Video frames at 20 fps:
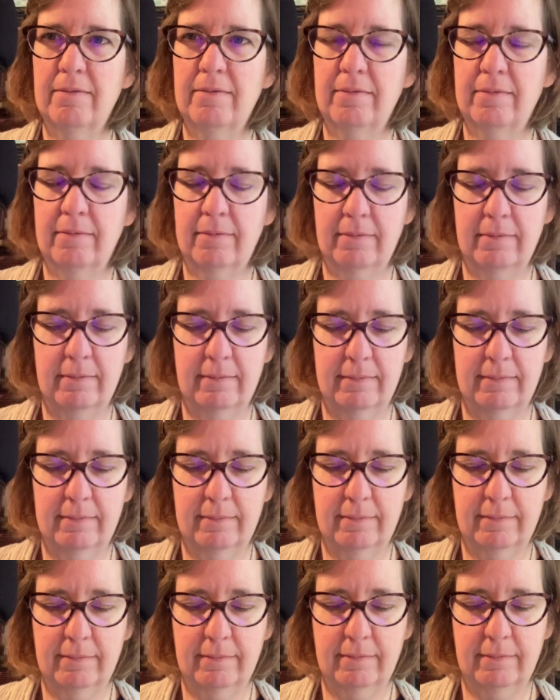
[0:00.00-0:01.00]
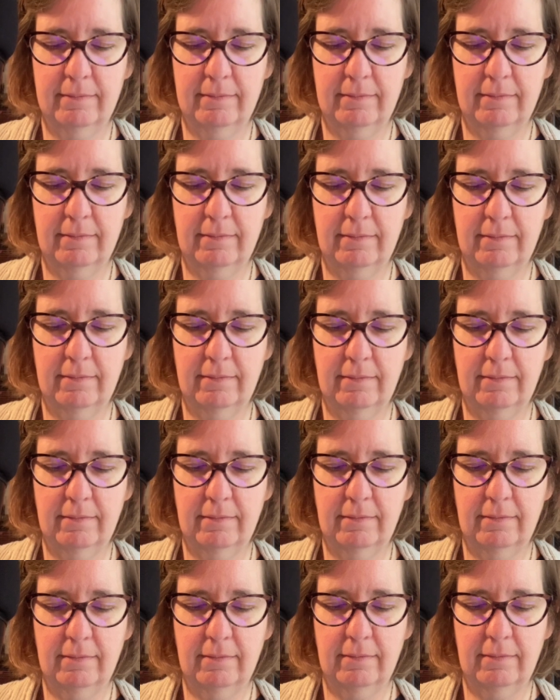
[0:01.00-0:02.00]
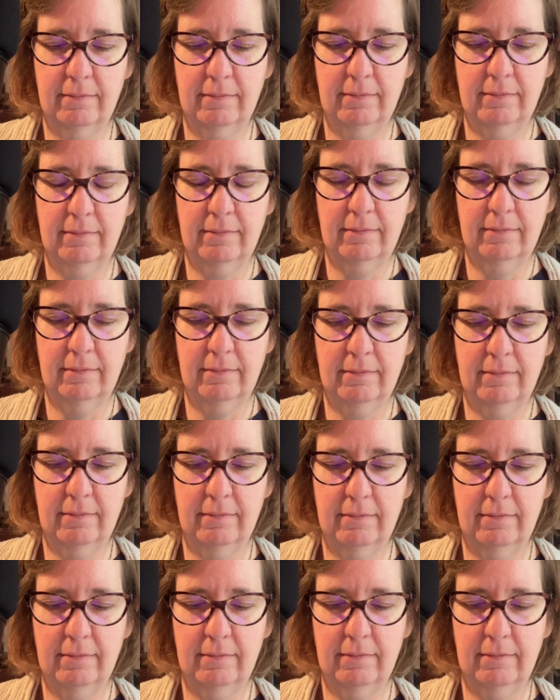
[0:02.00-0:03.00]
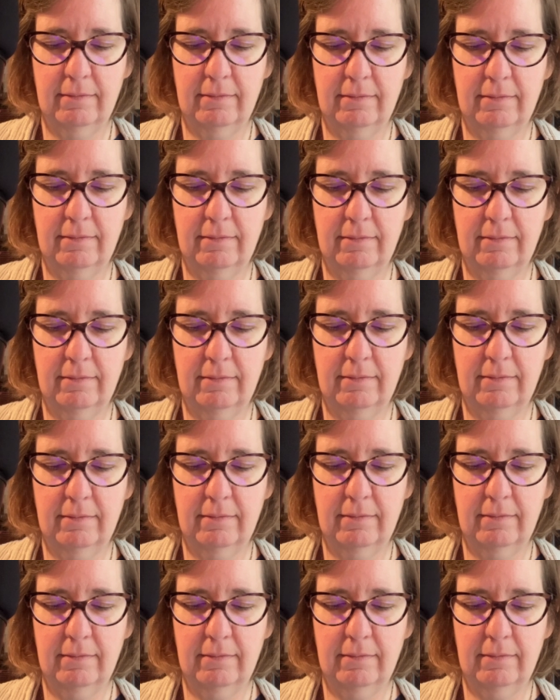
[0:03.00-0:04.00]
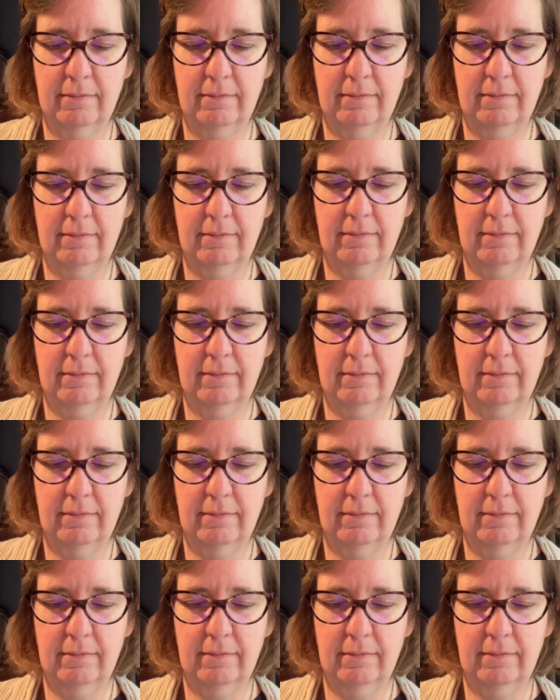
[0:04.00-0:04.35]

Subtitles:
(no one is talking)